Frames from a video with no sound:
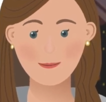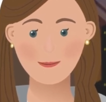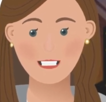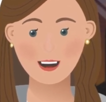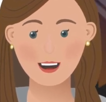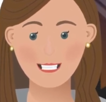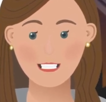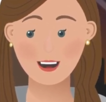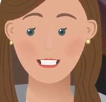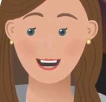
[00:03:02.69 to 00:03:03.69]
If your credit
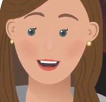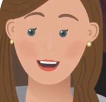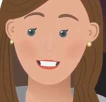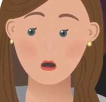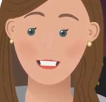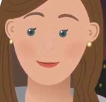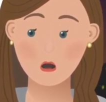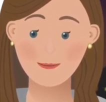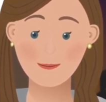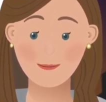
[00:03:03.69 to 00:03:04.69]
card has a grace
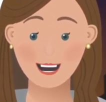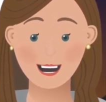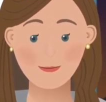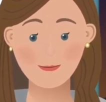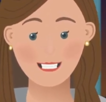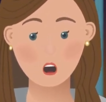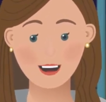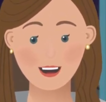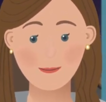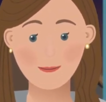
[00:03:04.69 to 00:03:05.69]
period and you pay your
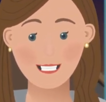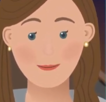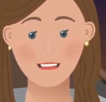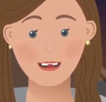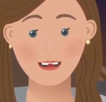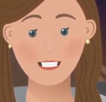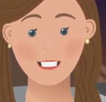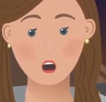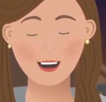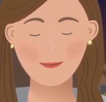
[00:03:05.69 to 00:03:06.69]
balance in full each
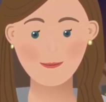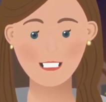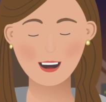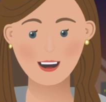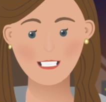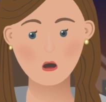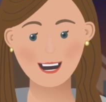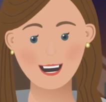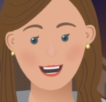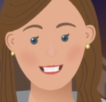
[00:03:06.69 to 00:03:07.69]
month, then the card's
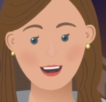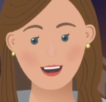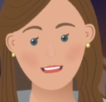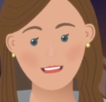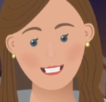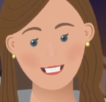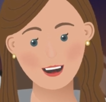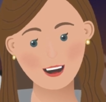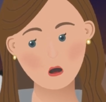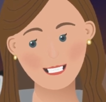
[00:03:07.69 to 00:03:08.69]
APR may
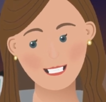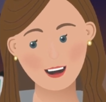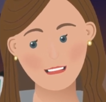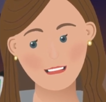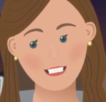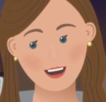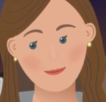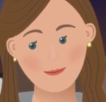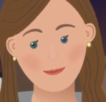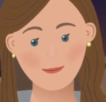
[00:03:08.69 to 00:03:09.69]
never even affect you.
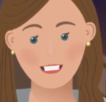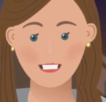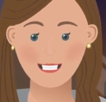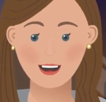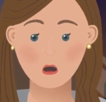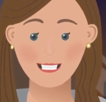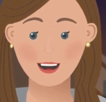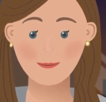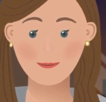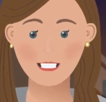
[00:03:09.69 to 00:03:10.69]
On the other
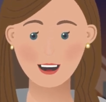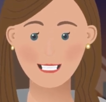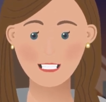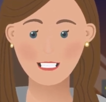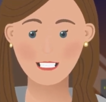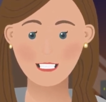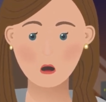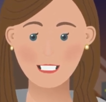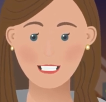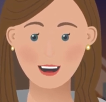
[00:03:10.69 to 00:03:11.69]
hand, if your credit card
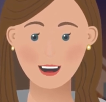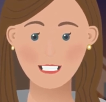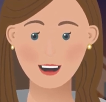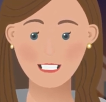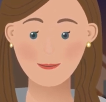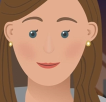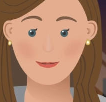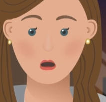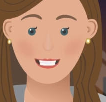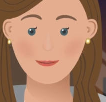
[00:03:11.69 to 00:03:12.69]
does not have a grace
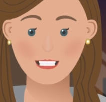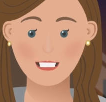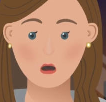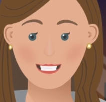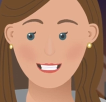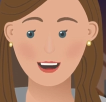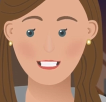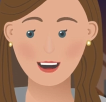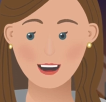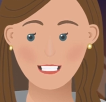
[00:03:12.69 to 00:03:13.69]
period or you don't pay
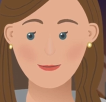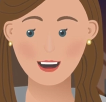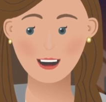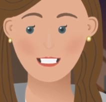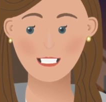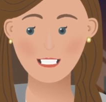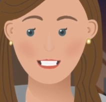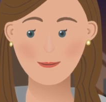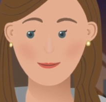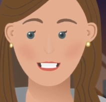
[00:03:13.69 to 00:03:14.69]
off your balance each month,
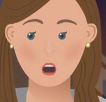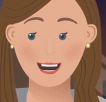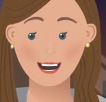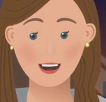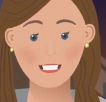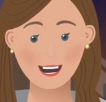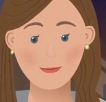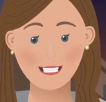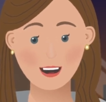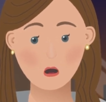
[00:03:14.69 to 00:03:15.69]
then its
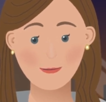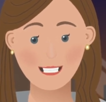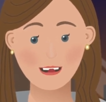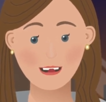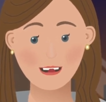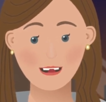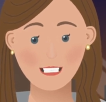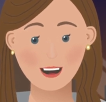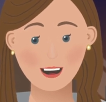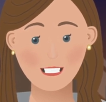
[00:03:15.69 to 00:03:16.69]
APR will influence how
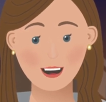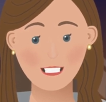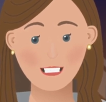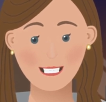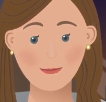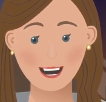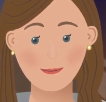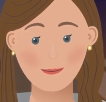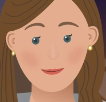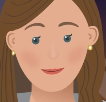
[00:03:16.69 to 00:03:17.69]
much interest you pay.
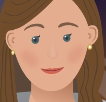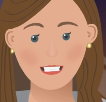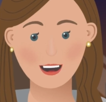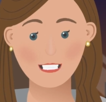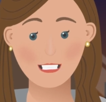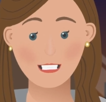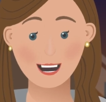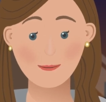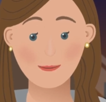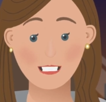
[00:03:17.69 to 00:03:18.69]
In this
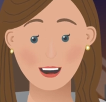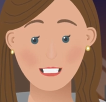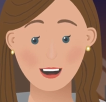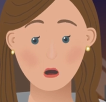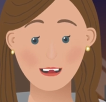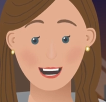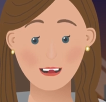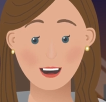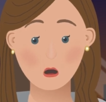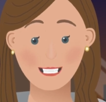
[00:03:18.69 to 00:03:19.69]
case, a card with a
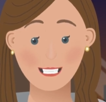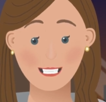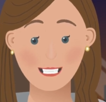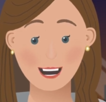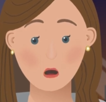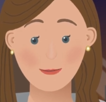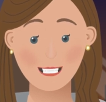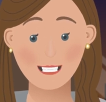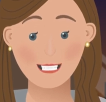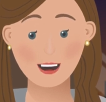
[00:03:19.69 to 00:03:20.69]
lower APR may
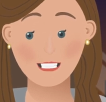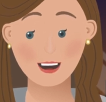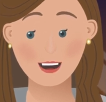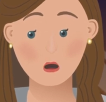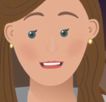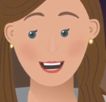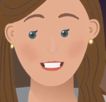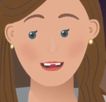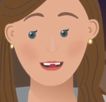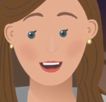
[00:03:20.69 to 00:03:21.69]
make better
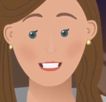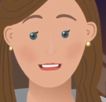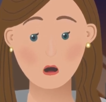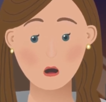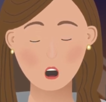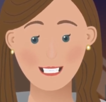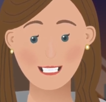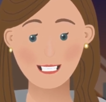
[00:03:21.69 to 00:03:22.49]
financial sense for you.